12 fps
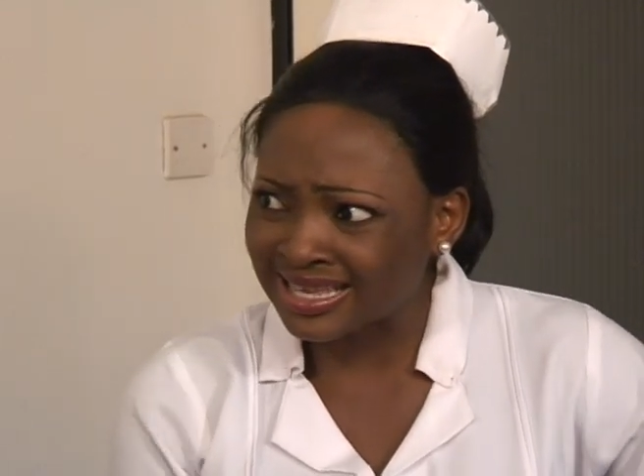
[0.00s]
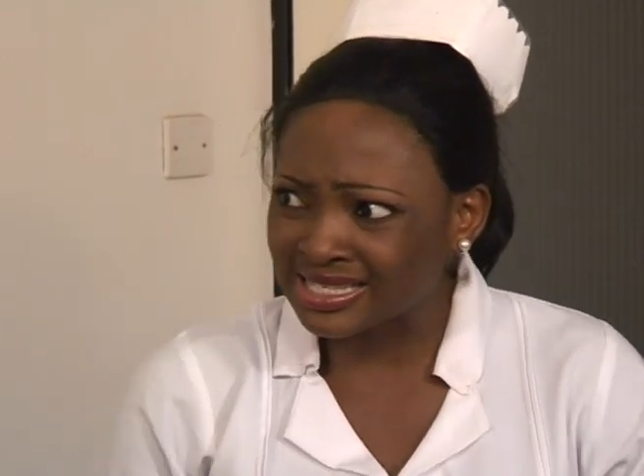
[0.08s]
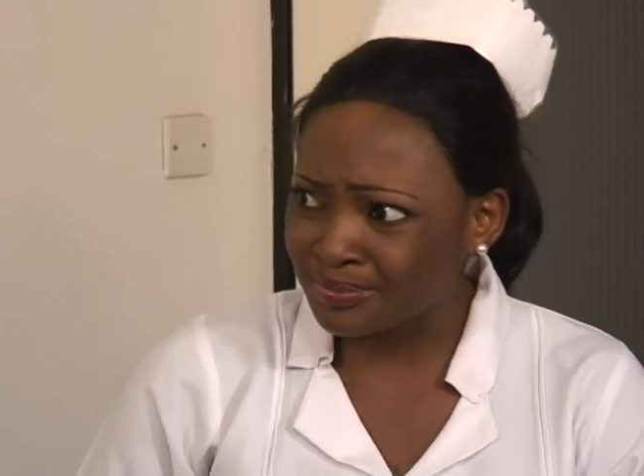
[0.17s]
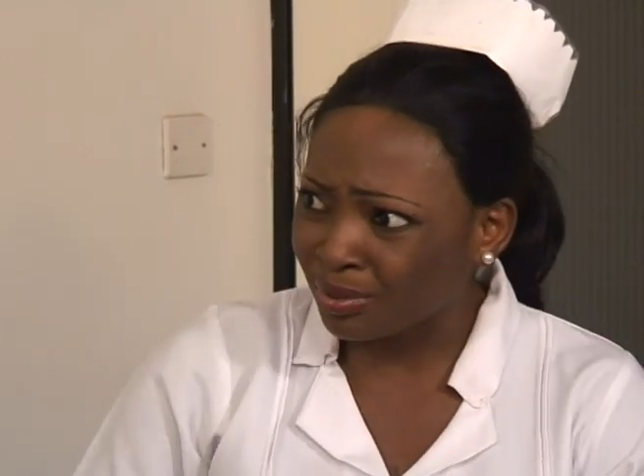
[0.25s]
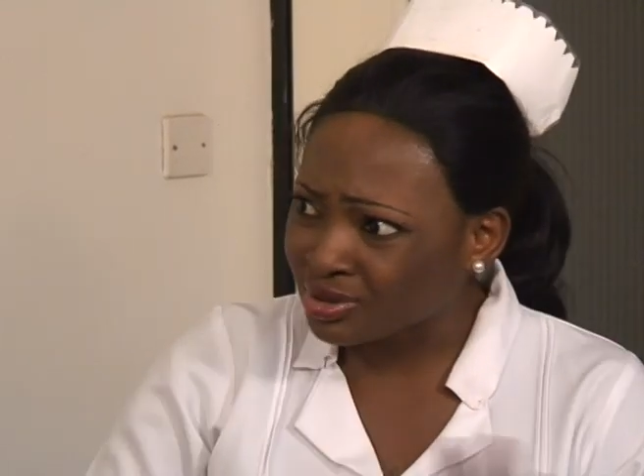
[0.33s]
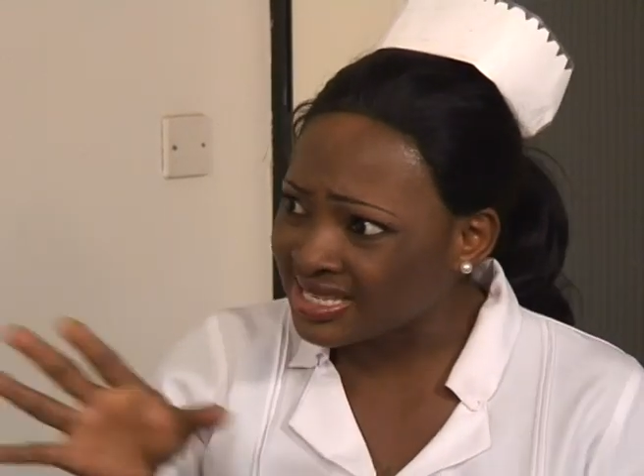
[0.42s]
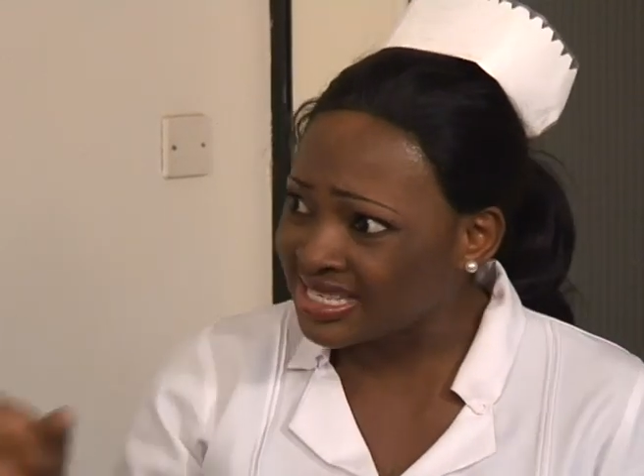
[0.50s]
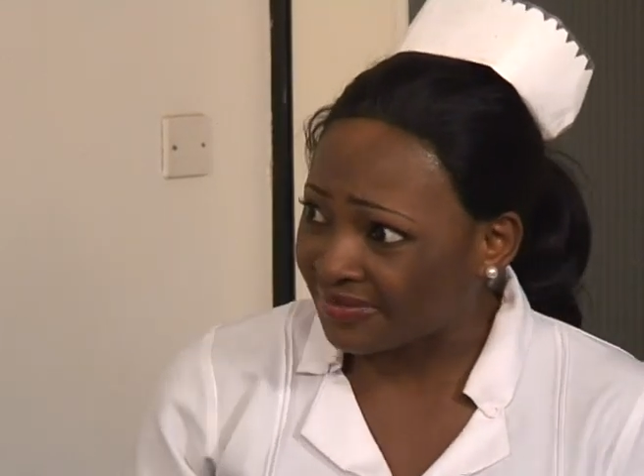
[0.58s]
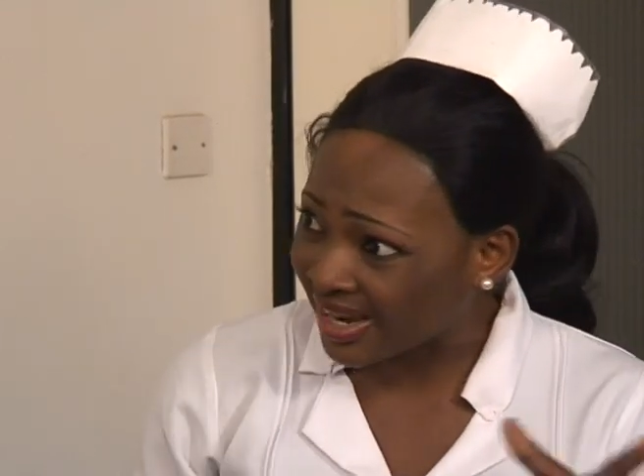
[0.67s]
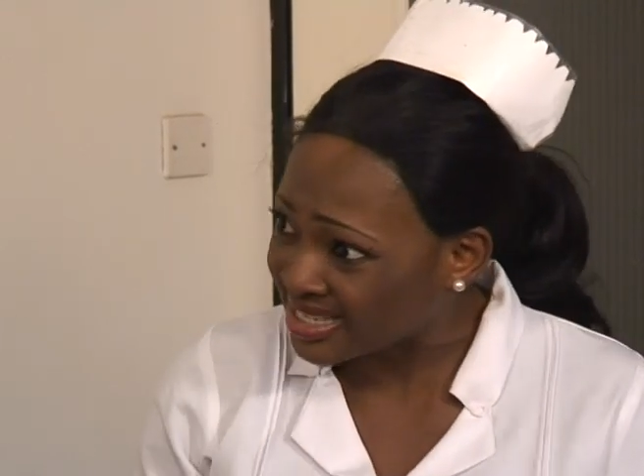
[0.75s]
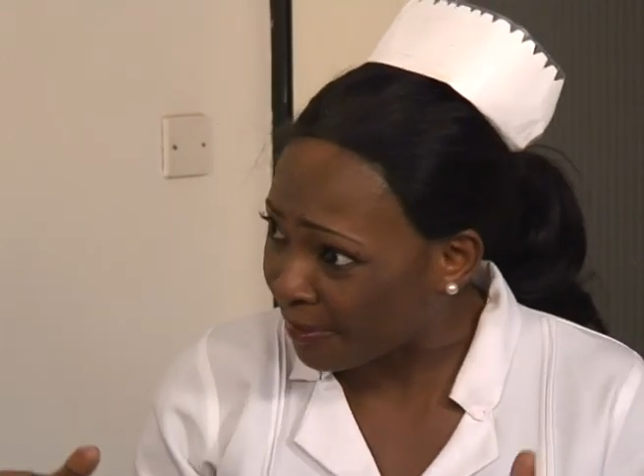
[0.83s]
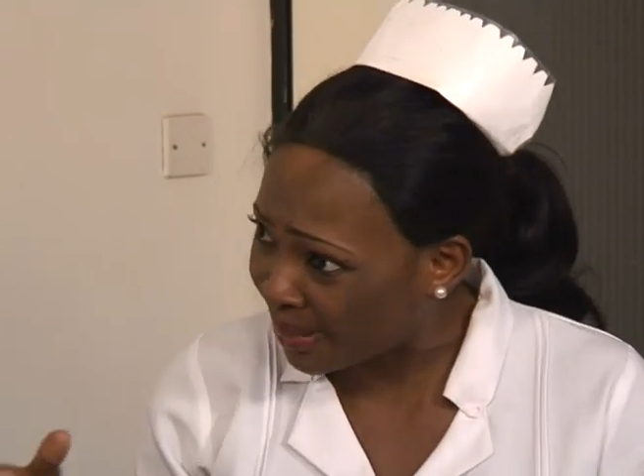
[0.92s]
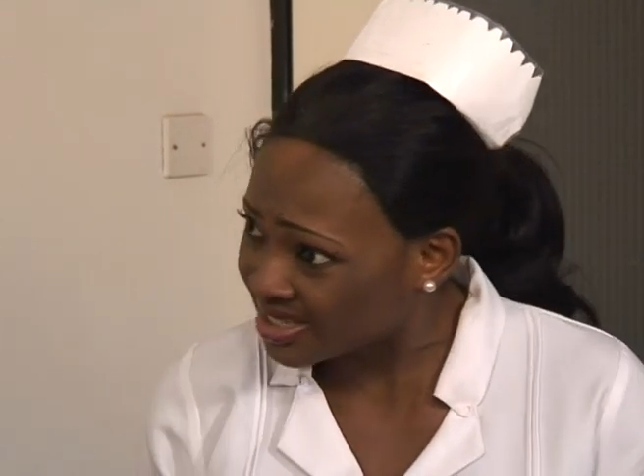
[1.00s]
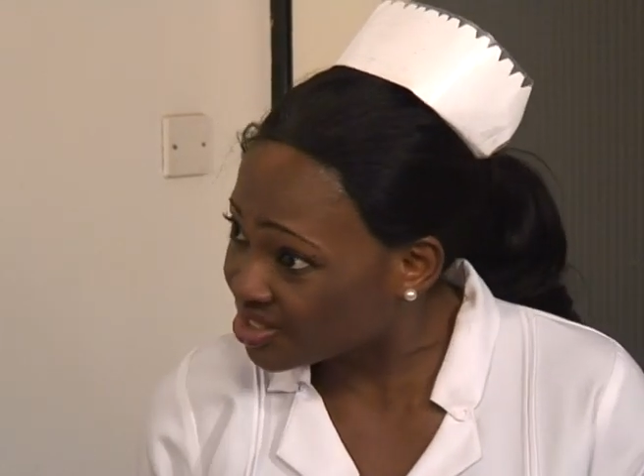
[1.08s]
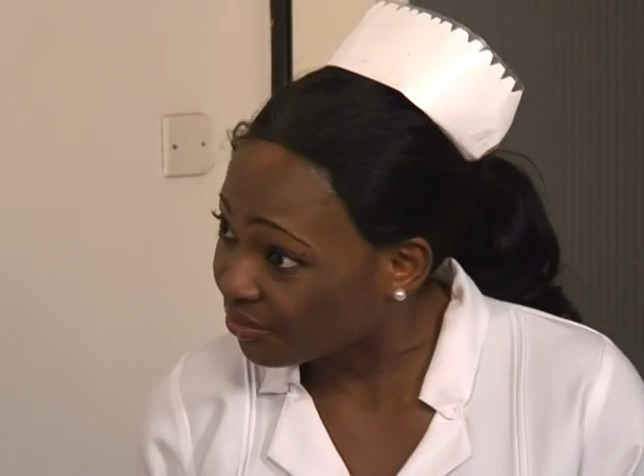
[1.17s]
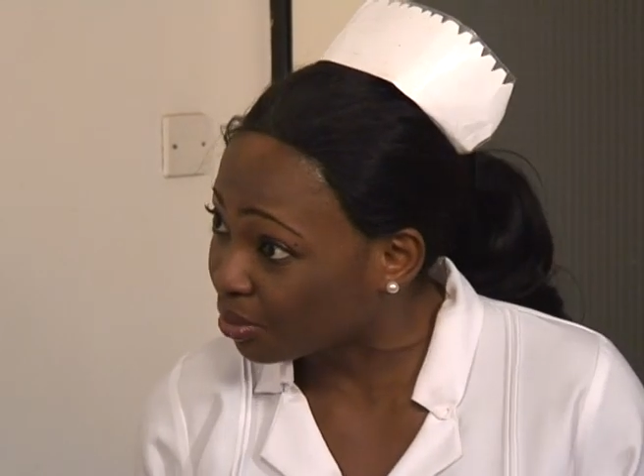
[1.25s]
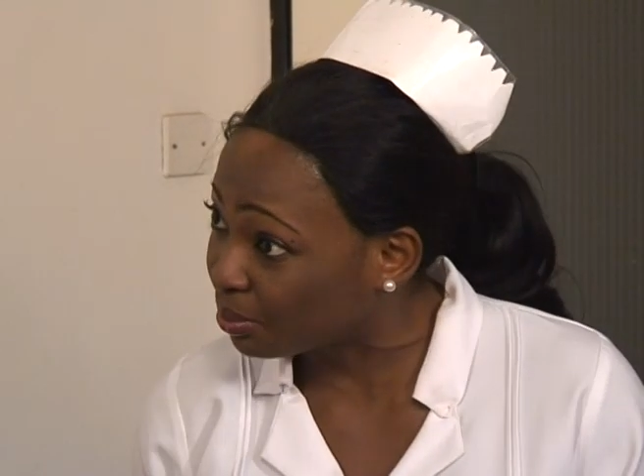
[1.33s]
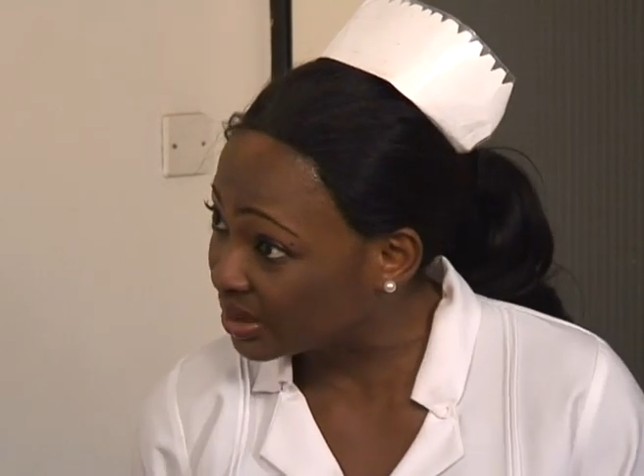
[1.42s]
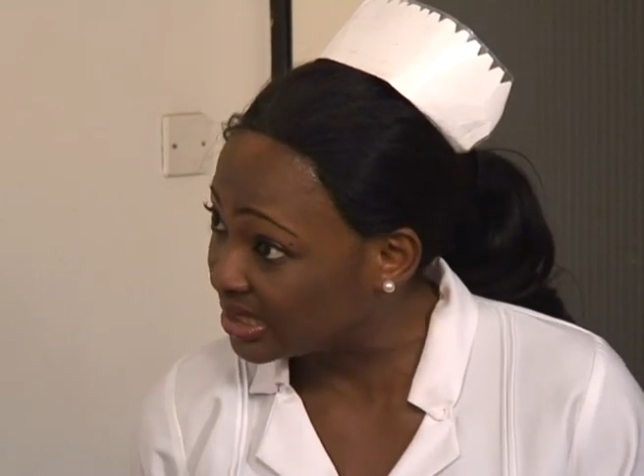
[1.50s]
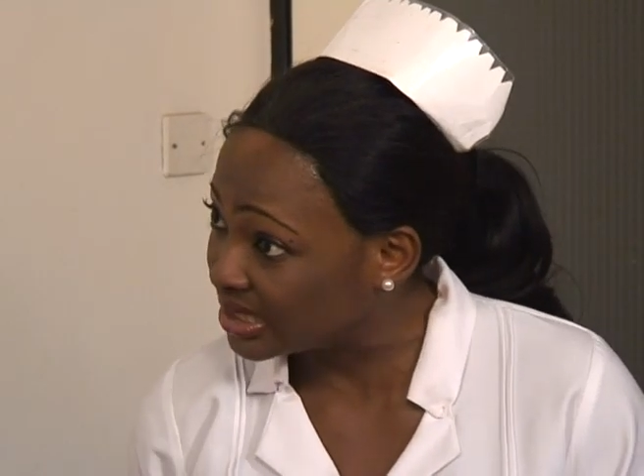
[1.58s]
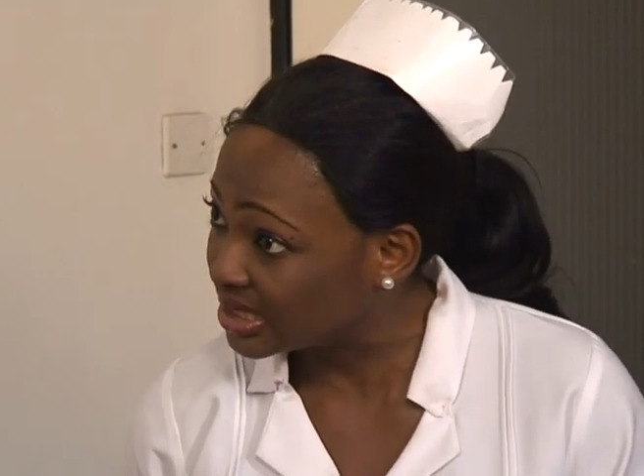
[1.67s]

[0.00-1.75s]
exposes vital parts of your body.